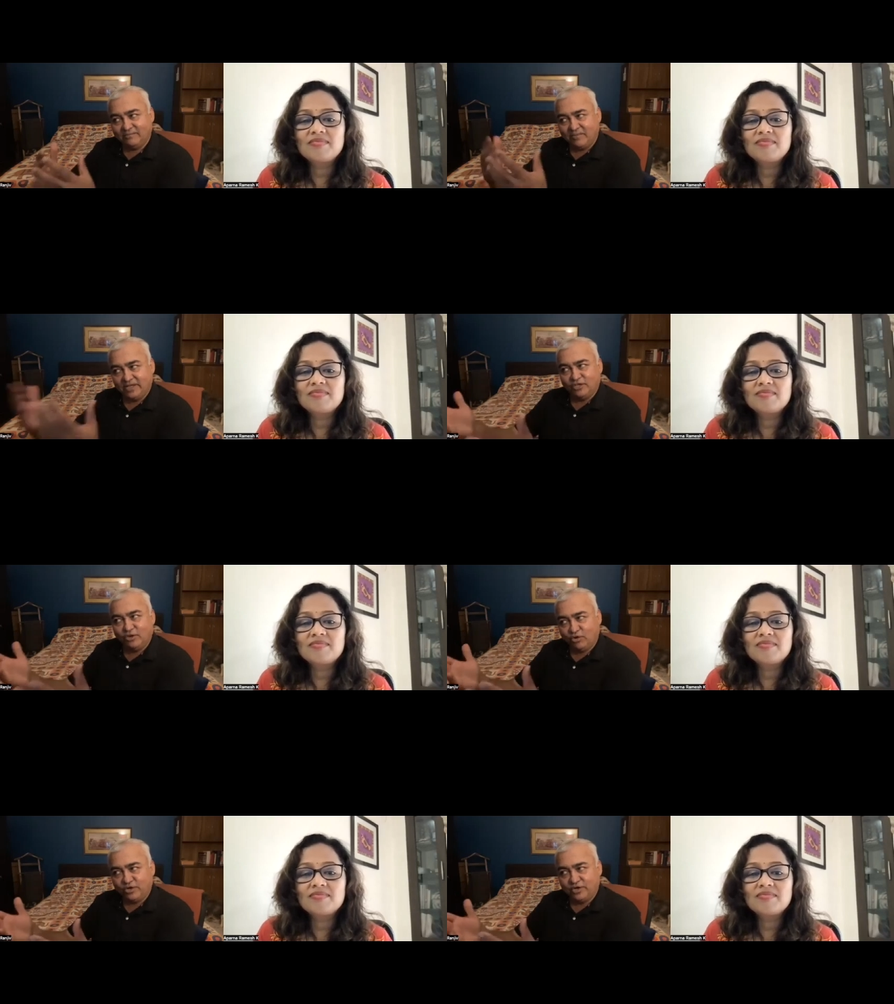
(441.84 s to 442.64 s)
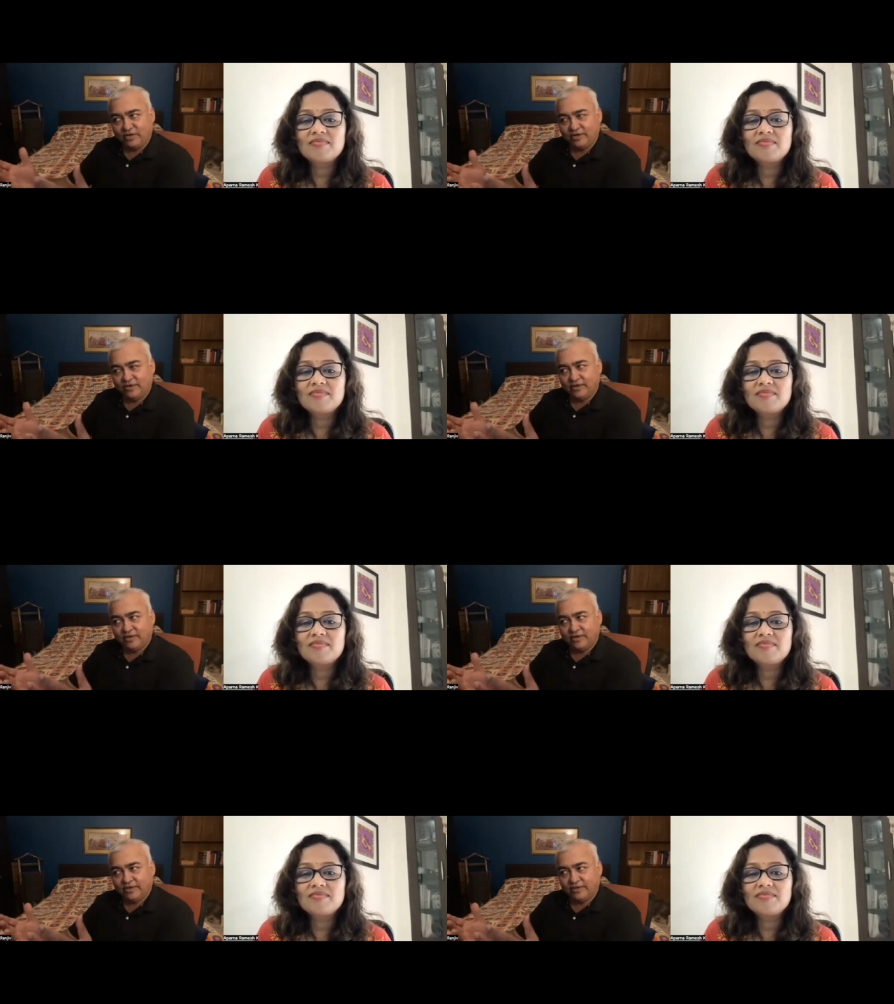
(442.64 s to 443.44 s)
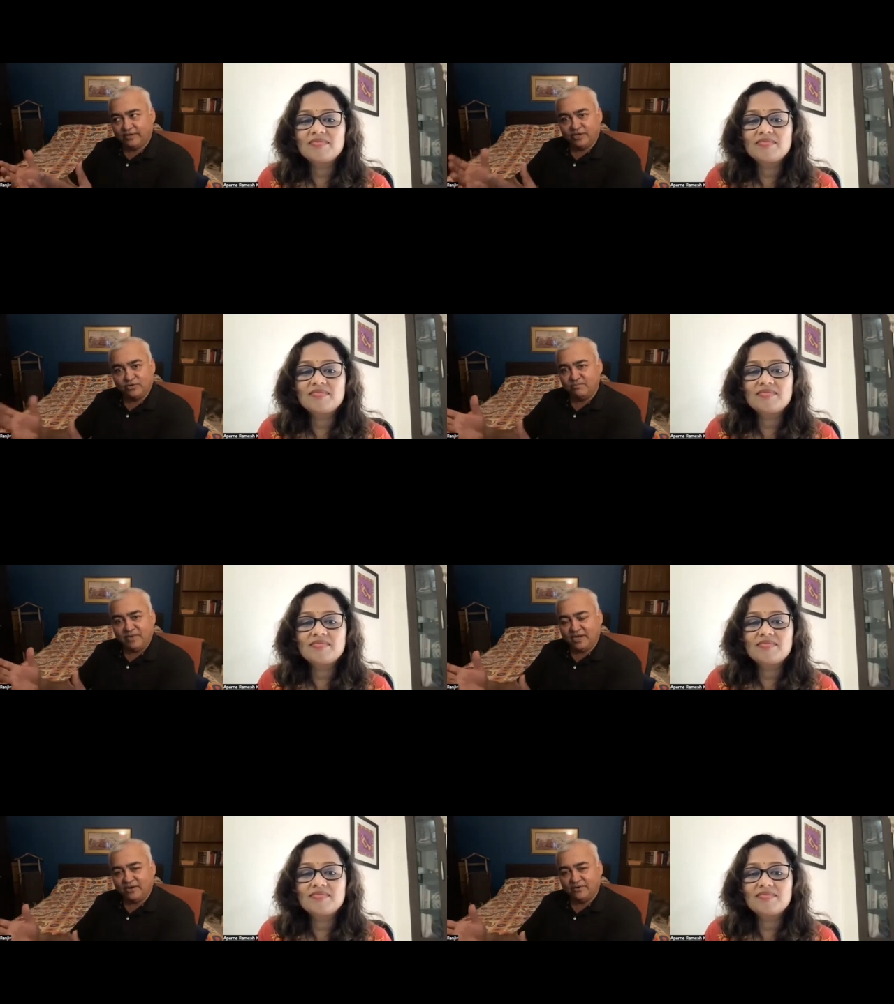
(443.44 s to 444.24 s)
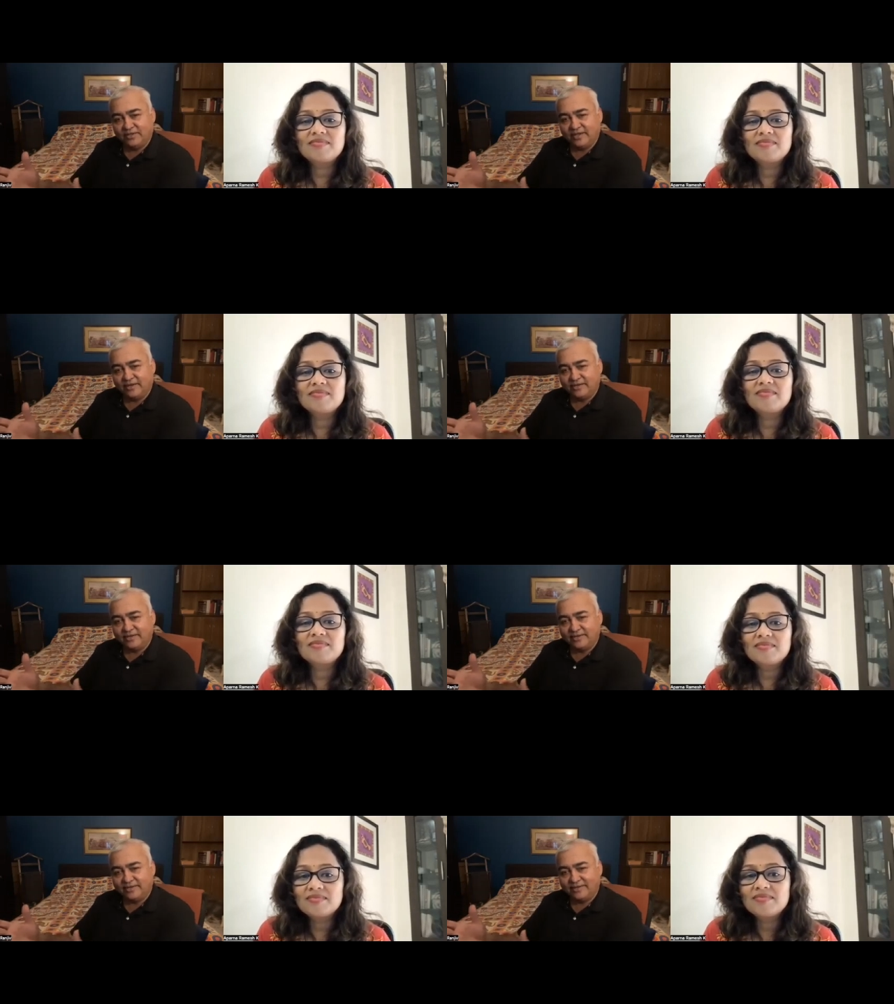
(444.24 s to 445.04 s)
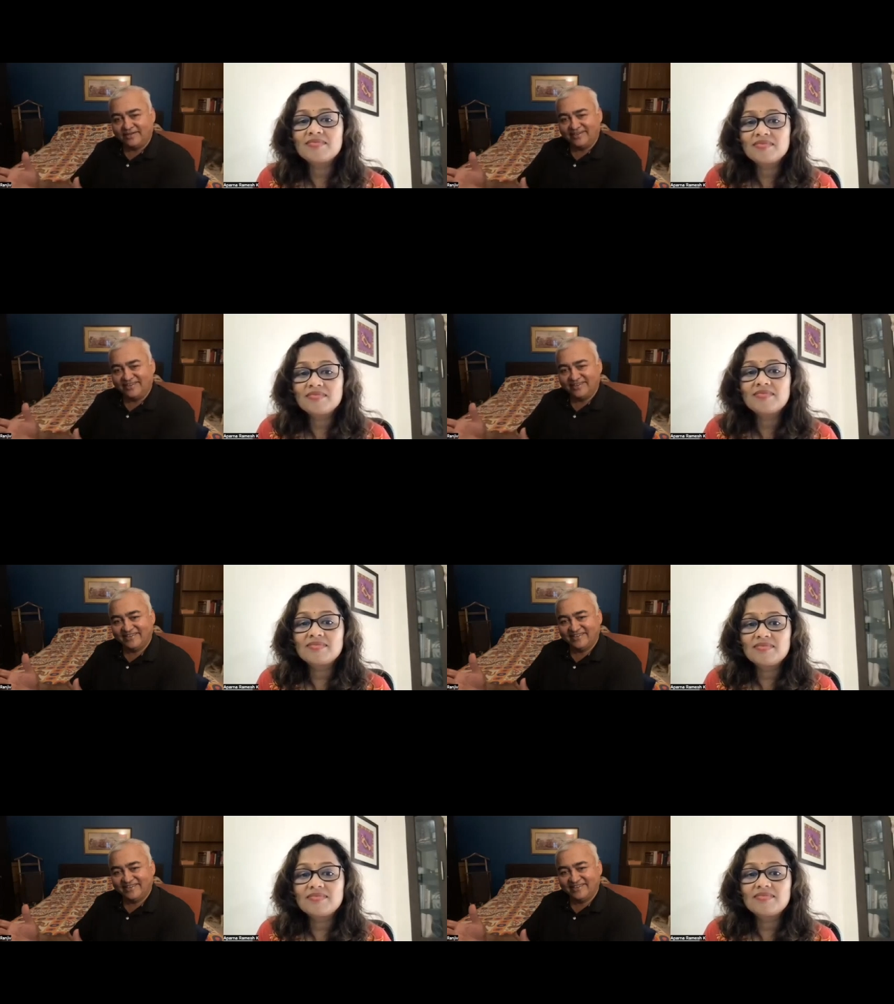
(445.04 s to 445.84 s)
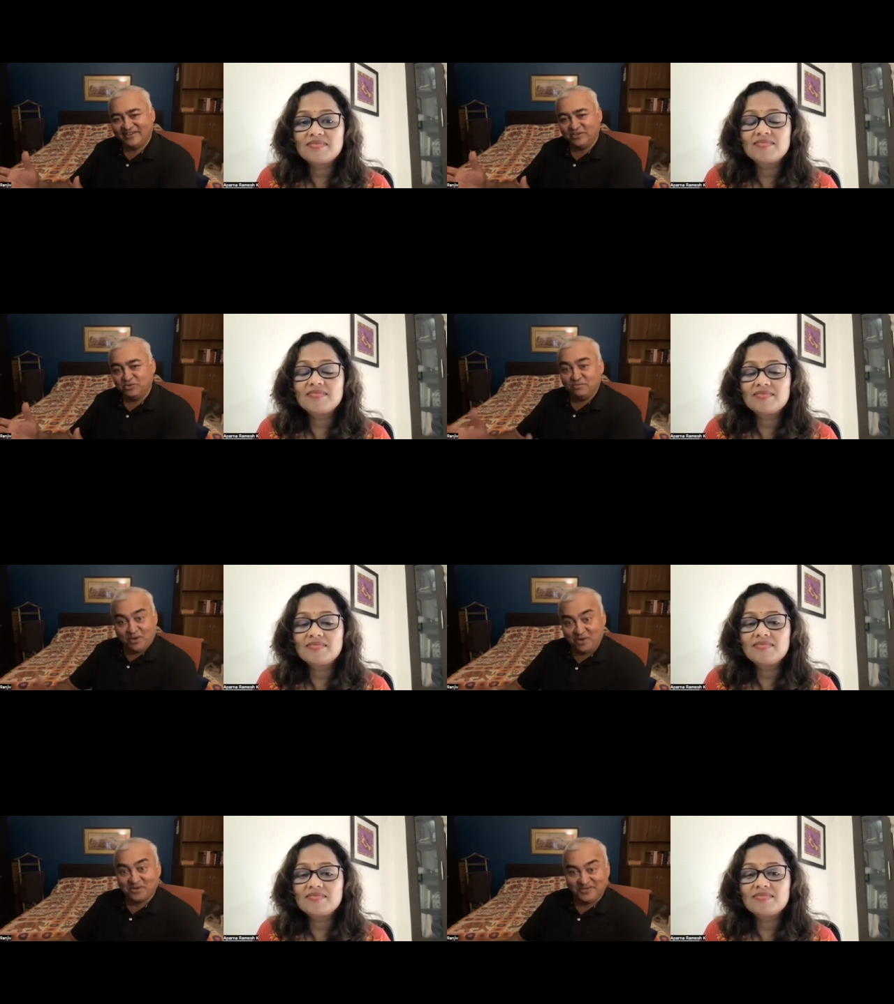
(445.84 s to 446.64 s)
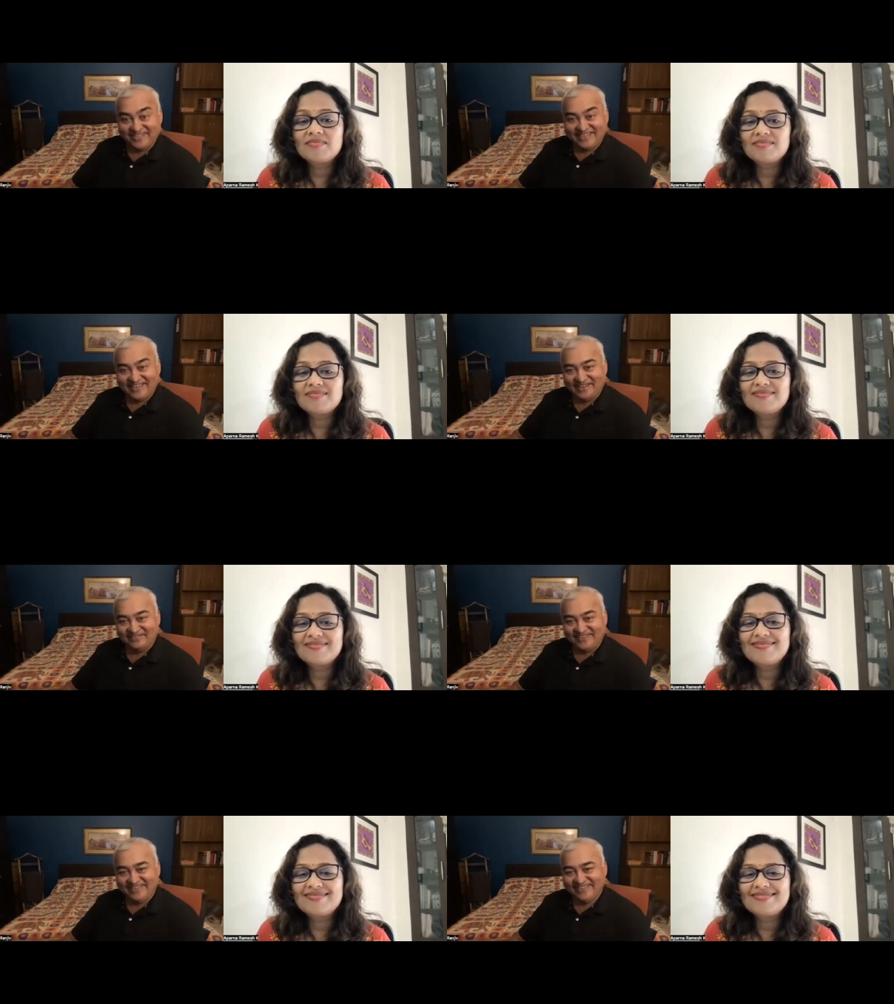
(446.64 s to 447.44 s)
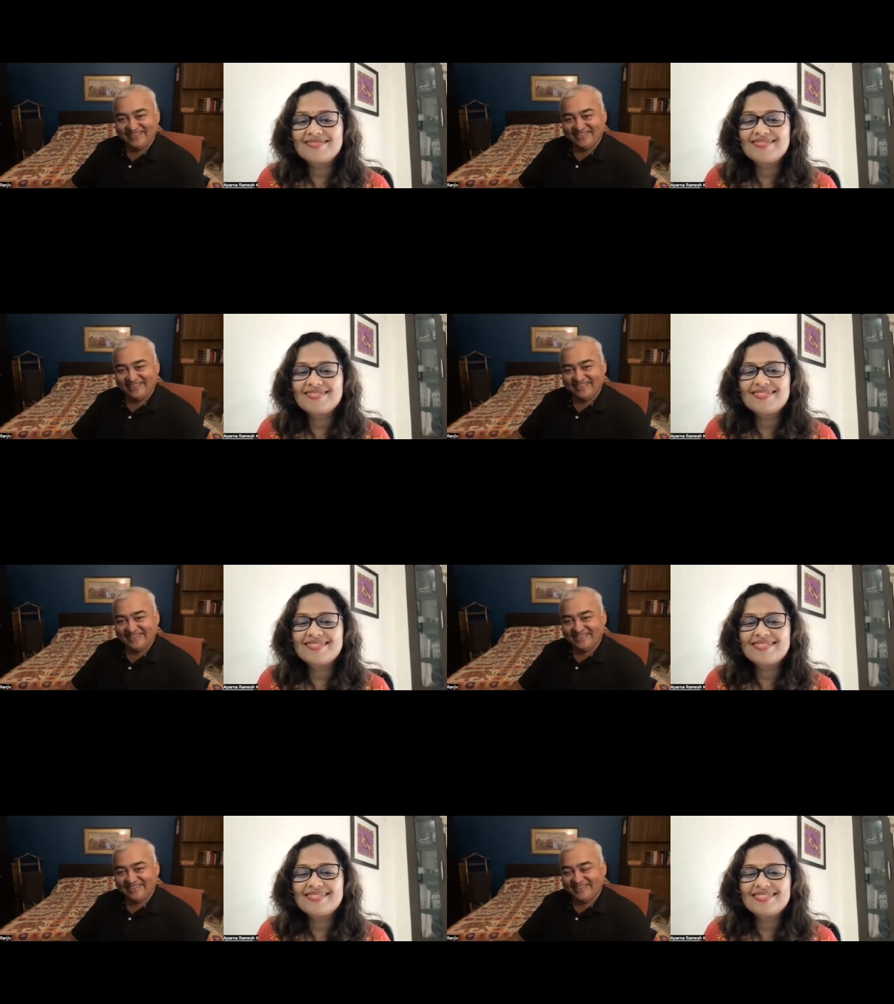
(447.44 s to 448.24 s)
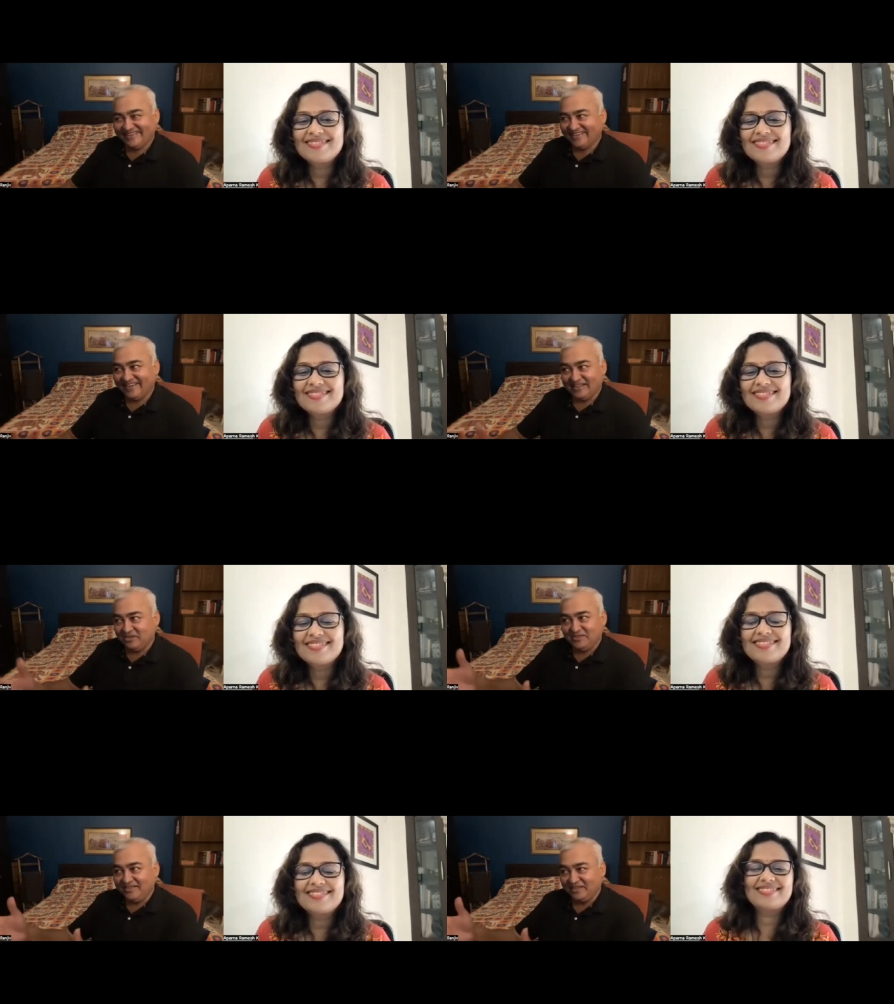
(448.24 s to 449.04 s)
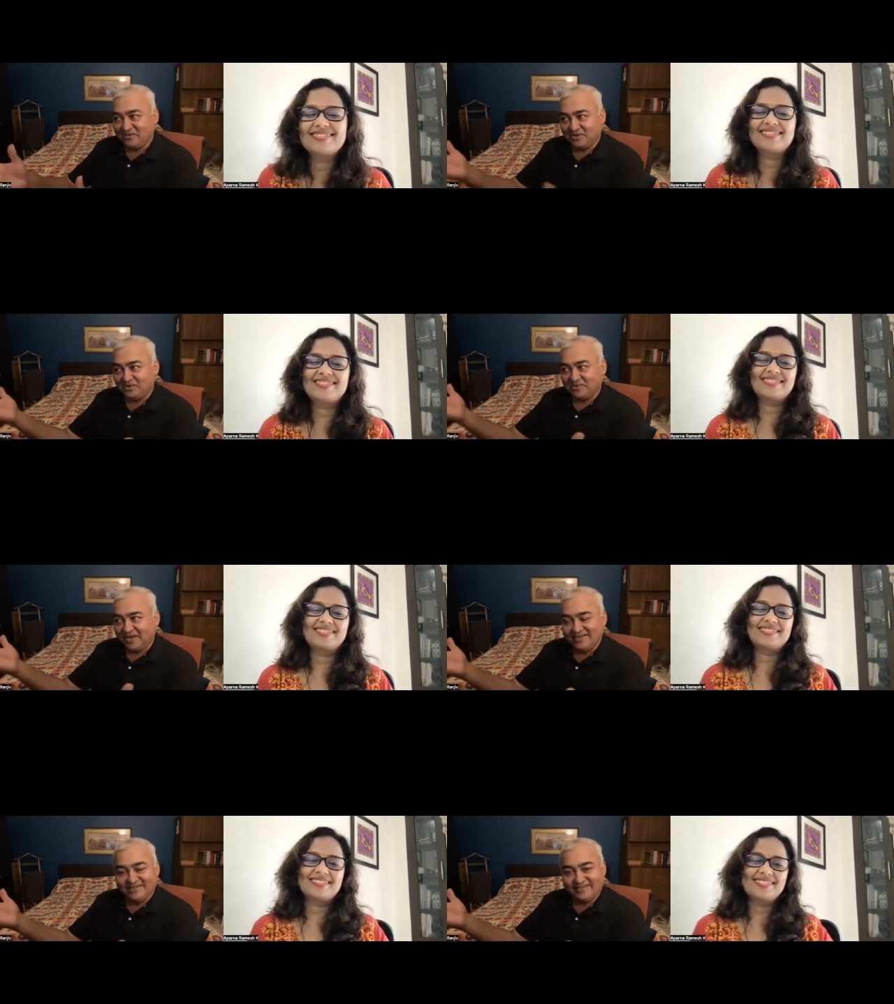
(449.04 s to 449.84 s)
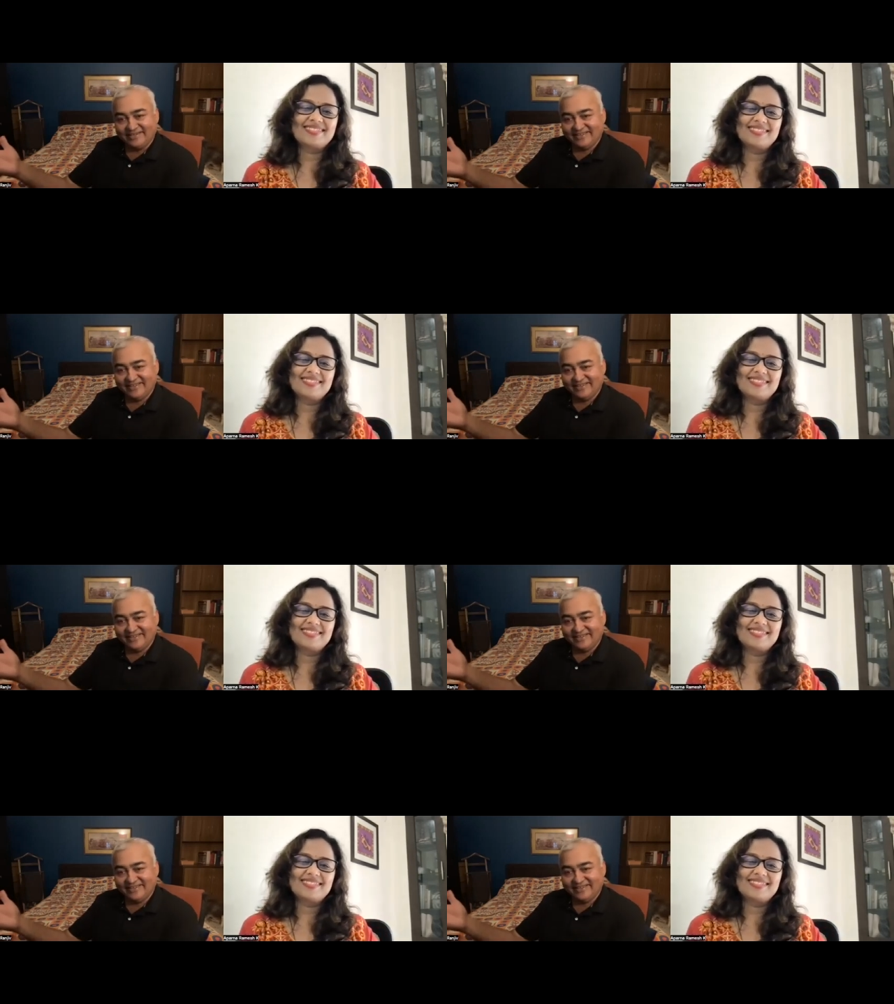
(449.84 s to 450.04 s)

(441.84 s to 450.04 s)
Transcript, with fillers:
Speaker 1: By the look, they couldn't make out that uh, uh, you belong to the Indian Army, and they thought you were L T T